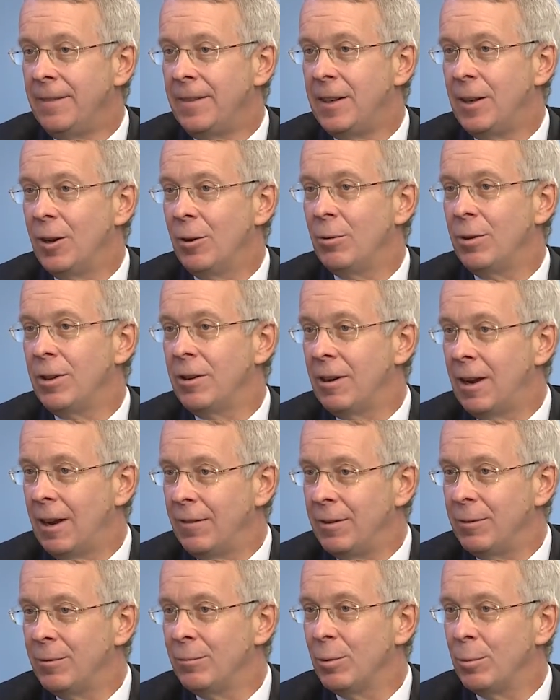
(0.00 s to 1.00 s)
you know, they're
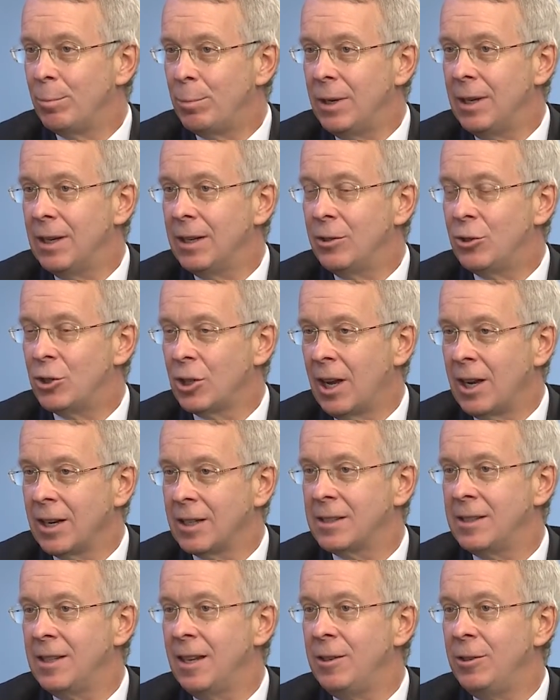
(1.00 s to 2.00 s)
having repeated
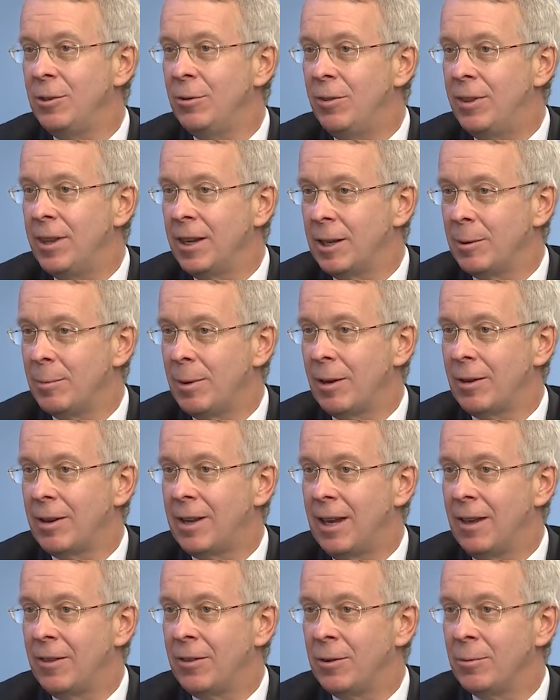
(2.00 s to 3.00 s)
shocks, then you'd think about
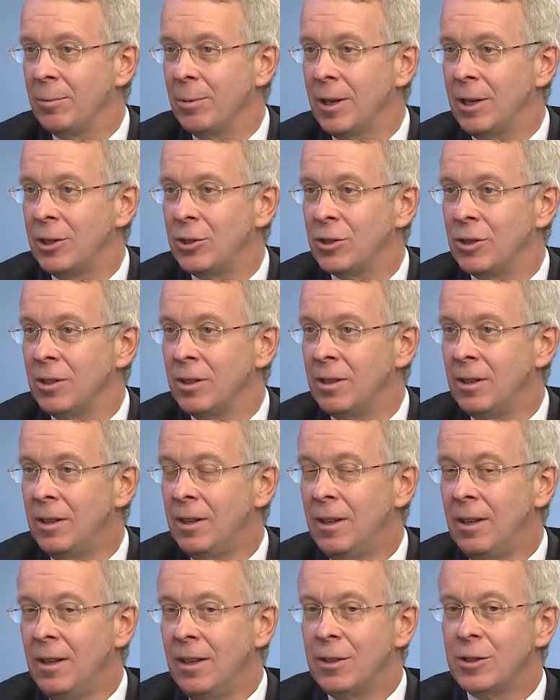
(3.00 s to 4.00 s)
catheter ablation.
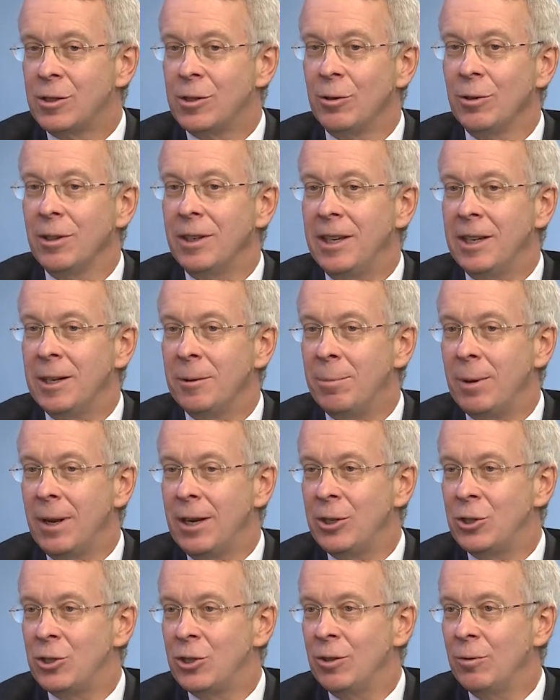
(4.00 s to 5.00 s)
Certainly in a
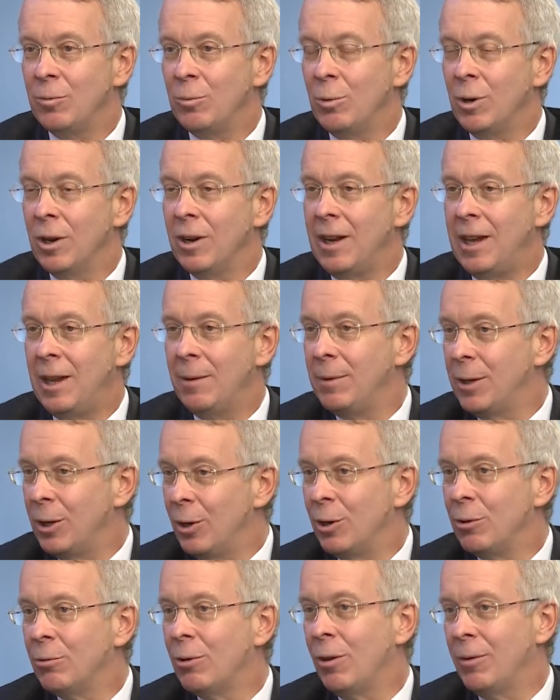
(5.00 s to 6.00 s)
patient where
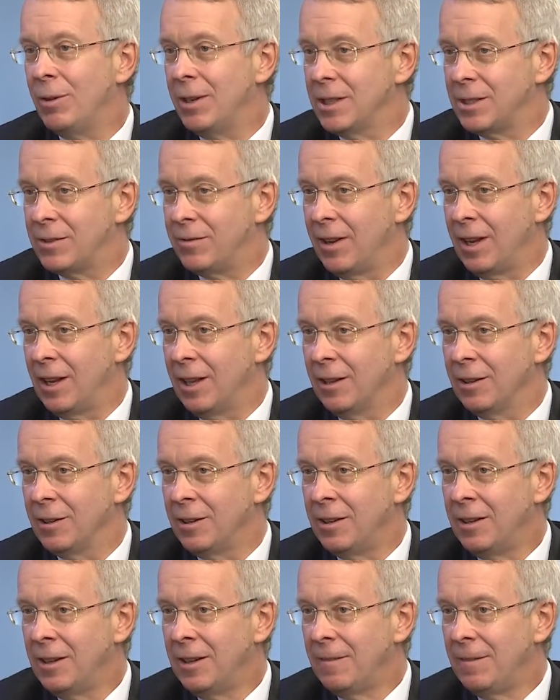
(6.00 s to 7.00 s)
amiodarone has
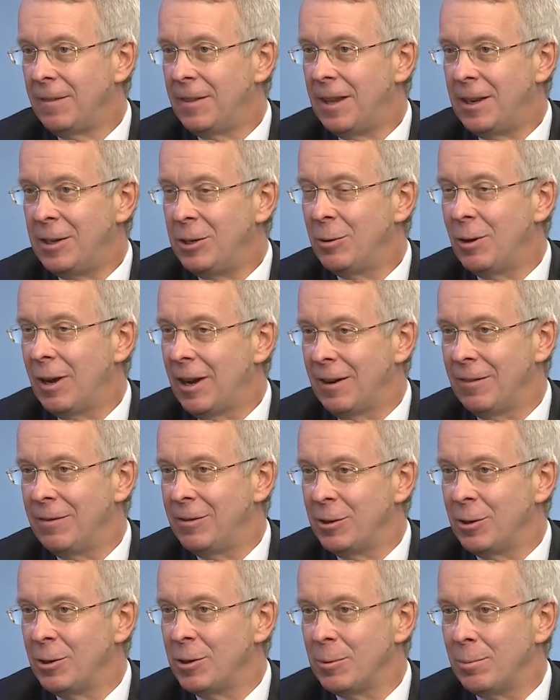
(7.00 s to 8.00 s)
failed, then you have,
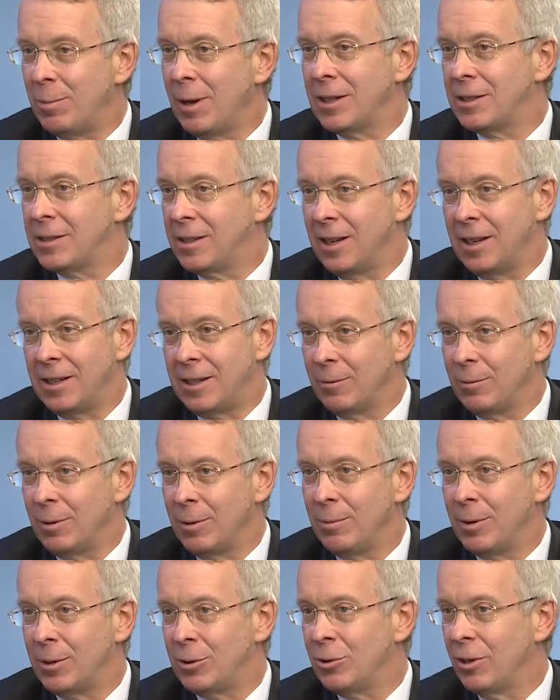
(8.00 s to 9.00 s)
you know, your best
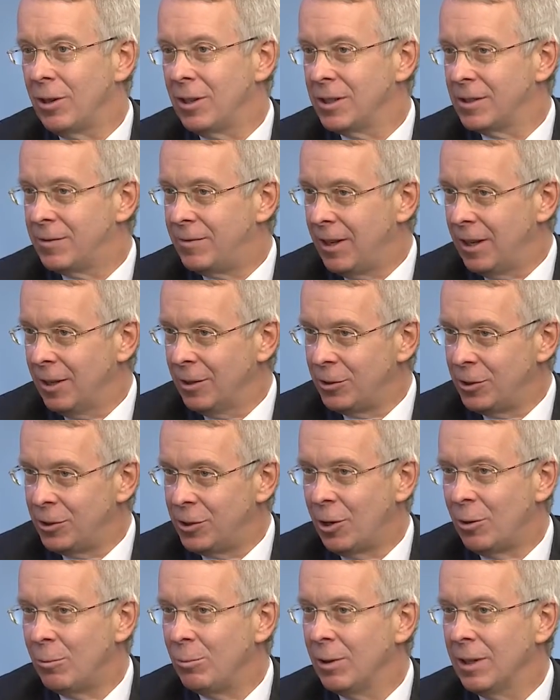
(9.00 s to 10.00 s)
antiarrhythmic drug has failed. You
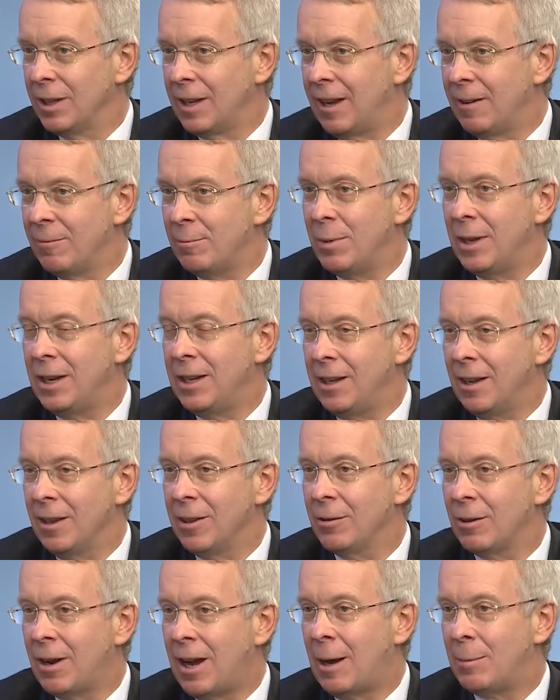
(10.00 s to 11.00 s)
don't really have many
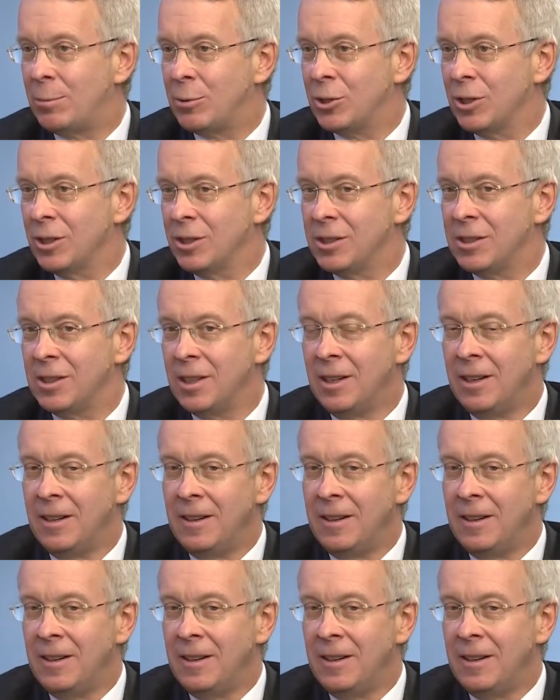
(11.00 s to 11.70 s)
other options.